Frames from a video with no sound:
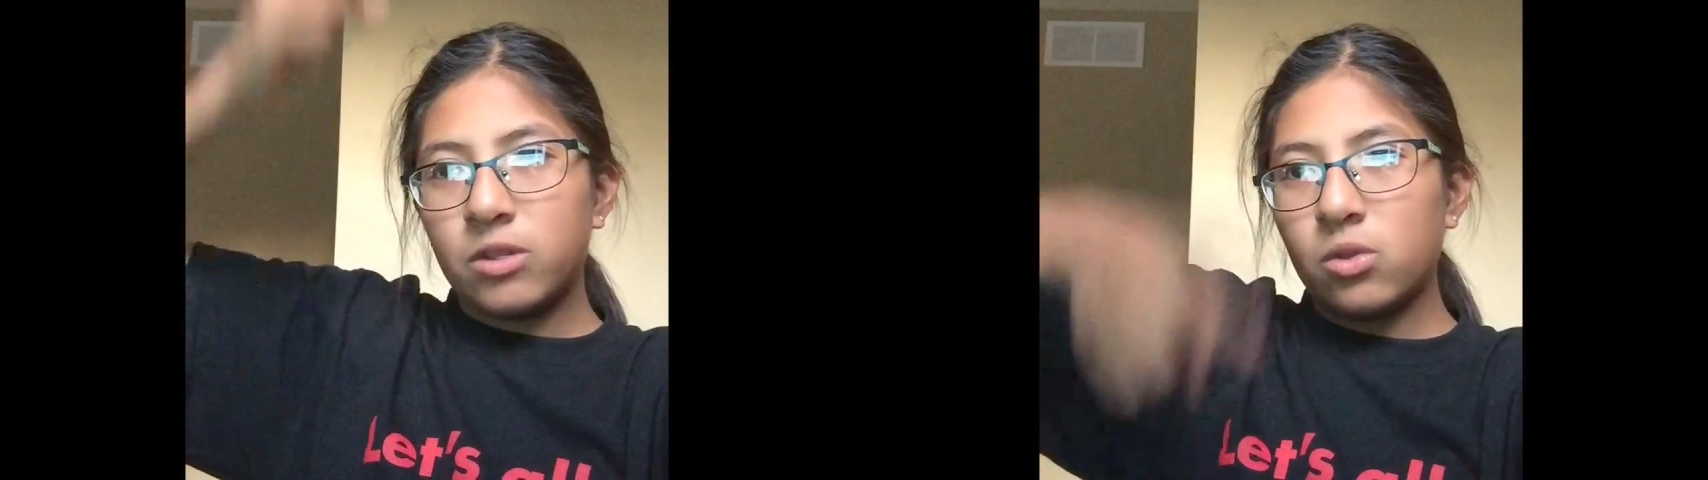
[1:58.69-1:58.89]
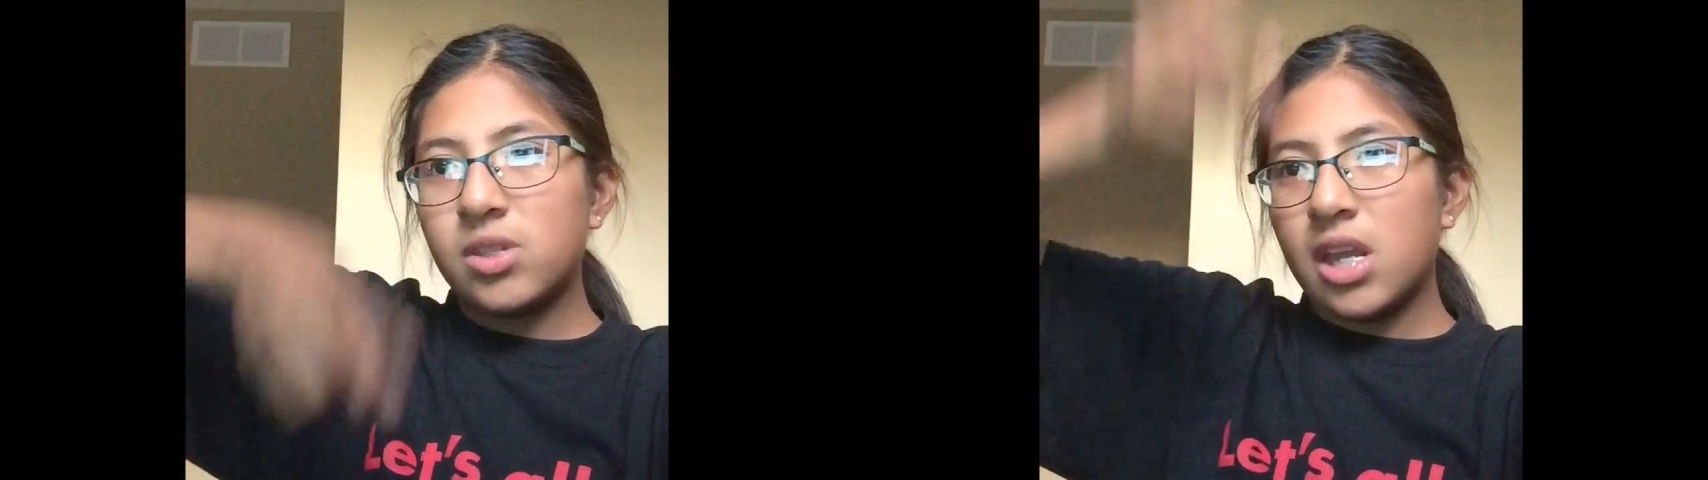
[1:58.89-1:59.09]

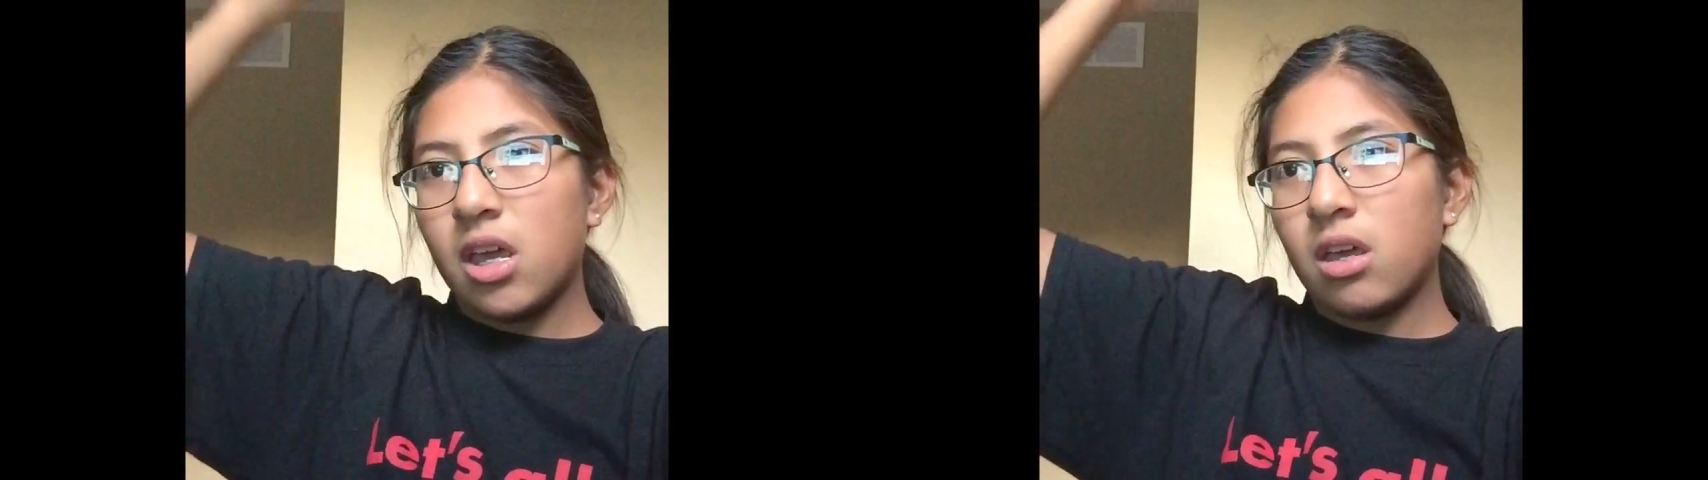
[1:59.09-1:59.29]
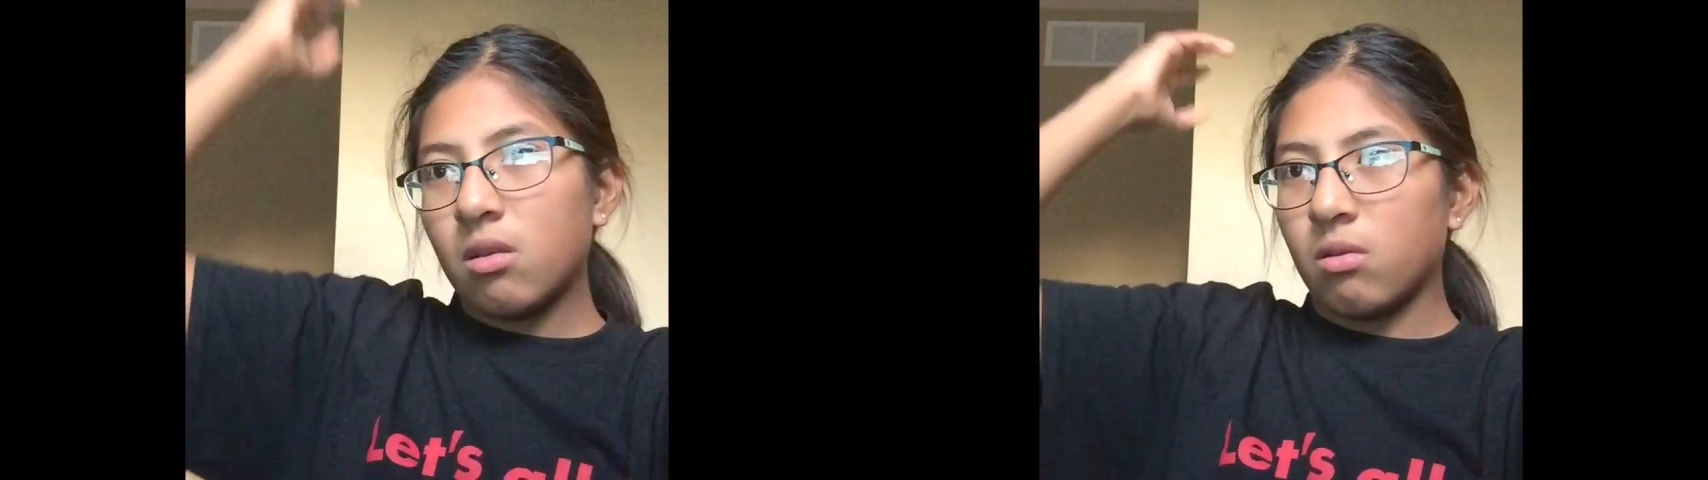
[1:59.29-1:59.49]

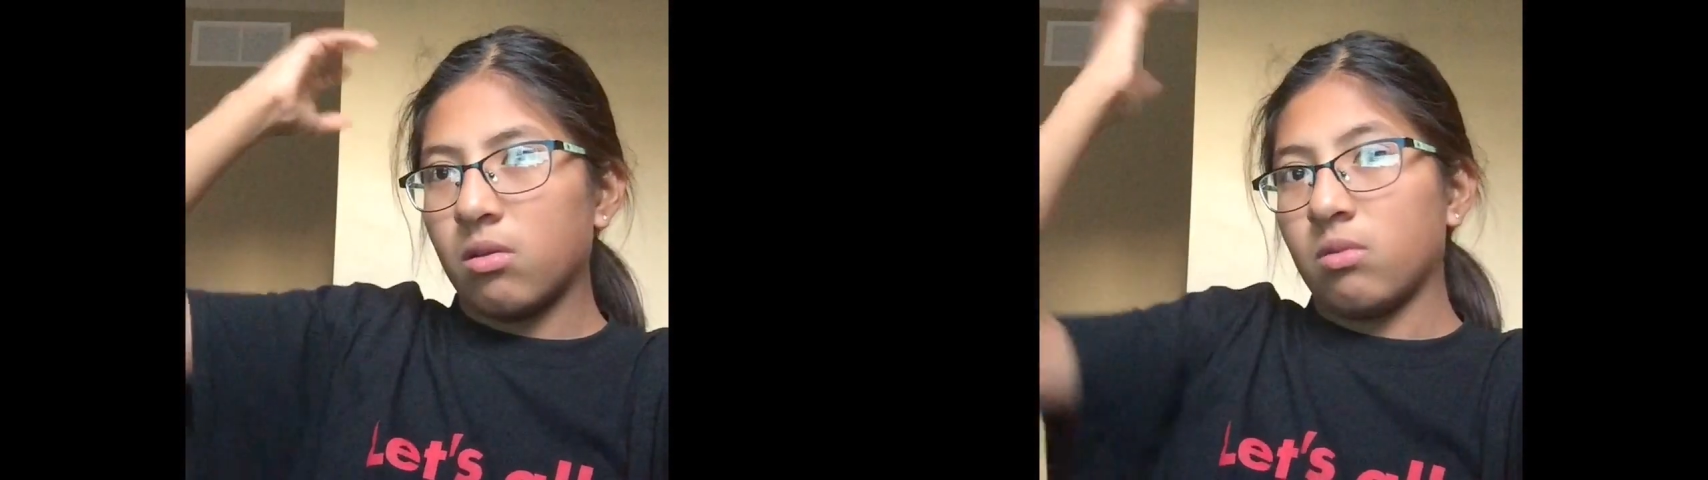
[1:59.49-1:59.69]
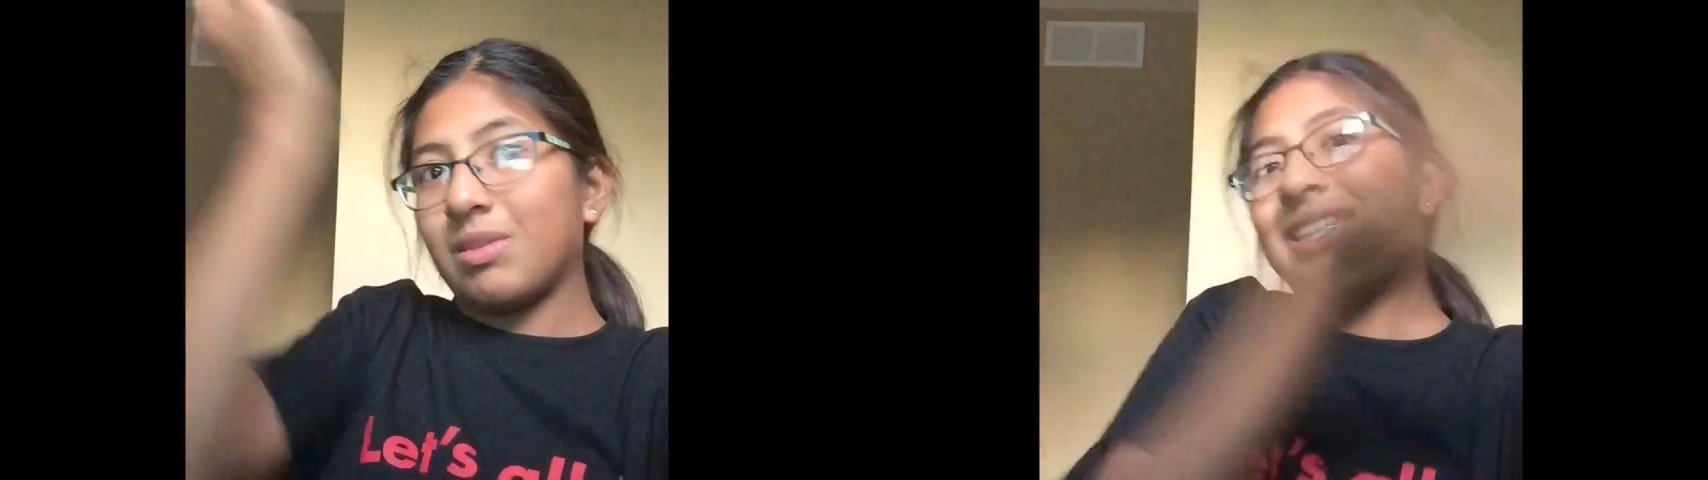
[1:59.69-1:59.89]
Tuesday
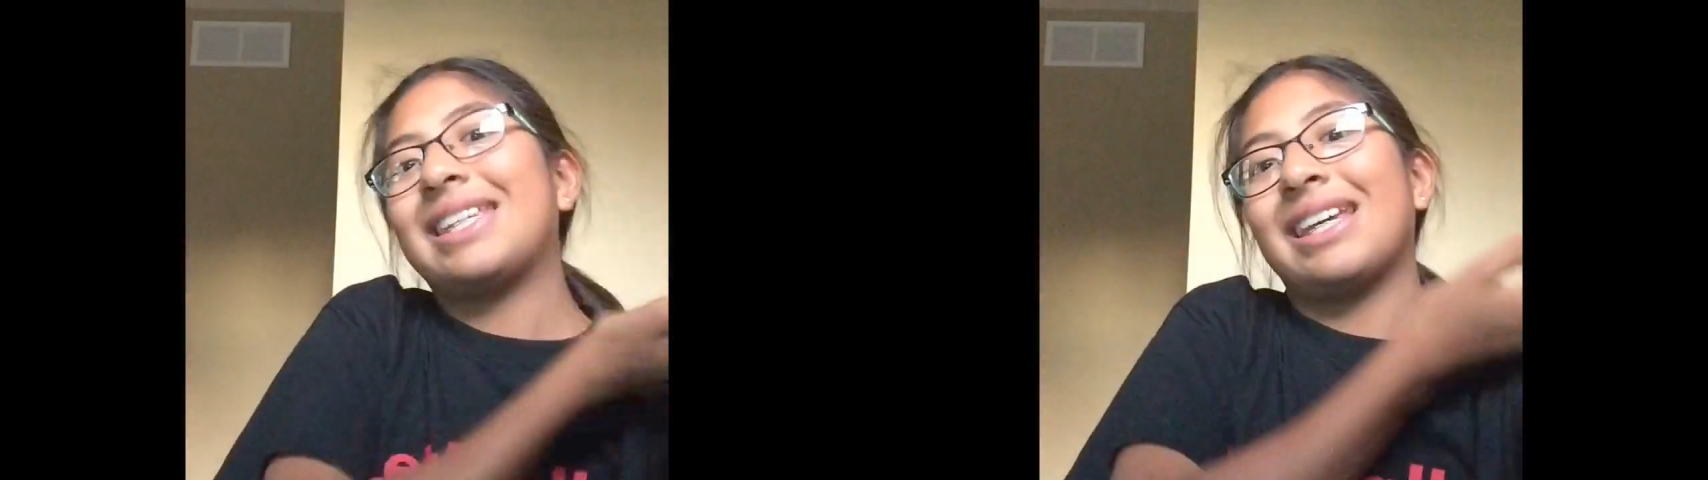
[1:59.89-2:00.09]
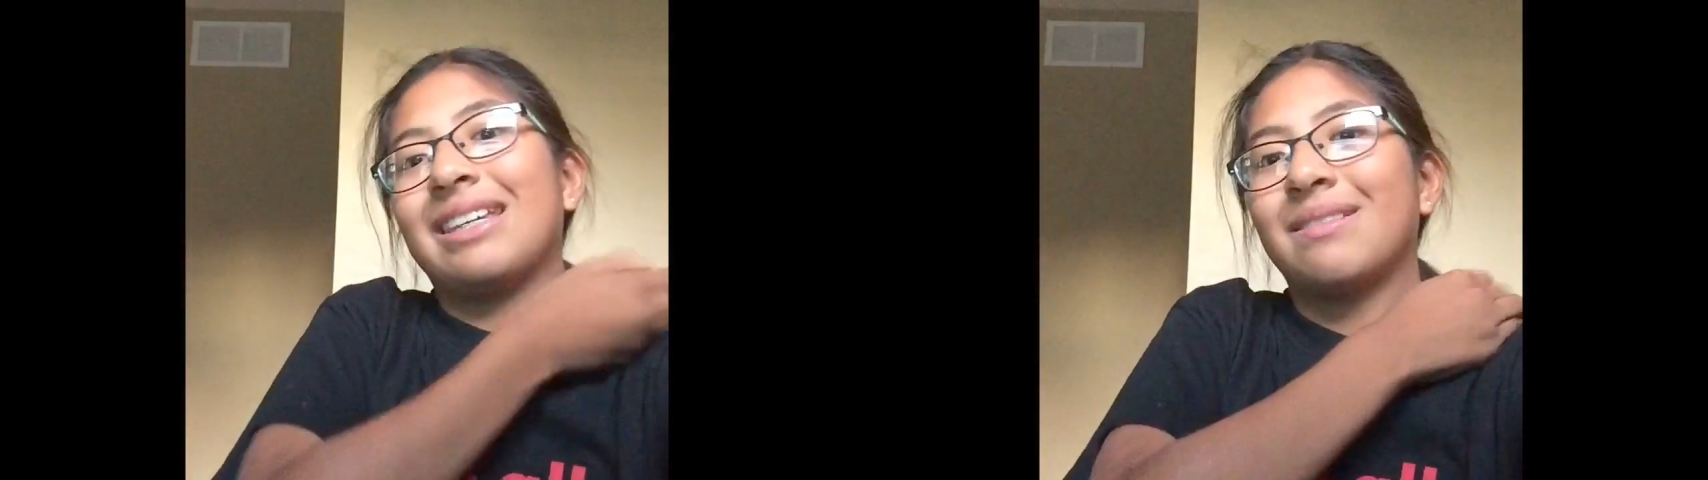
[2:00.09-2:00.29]
or
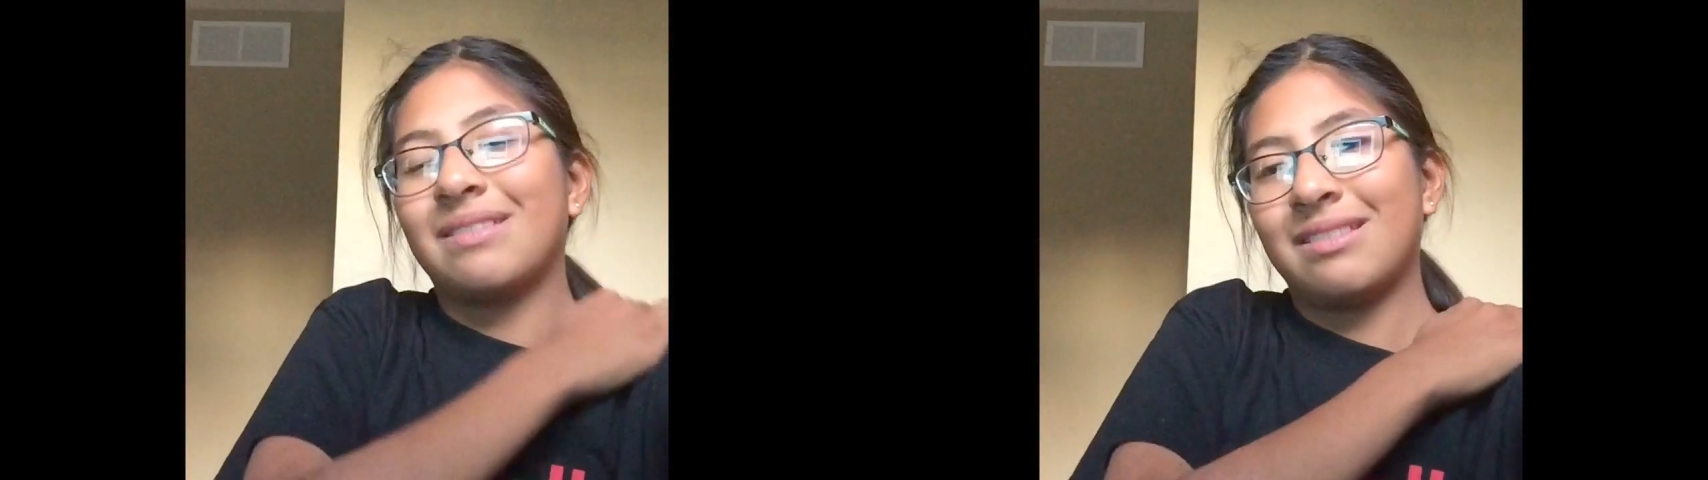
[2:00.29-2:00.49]
Wednesday.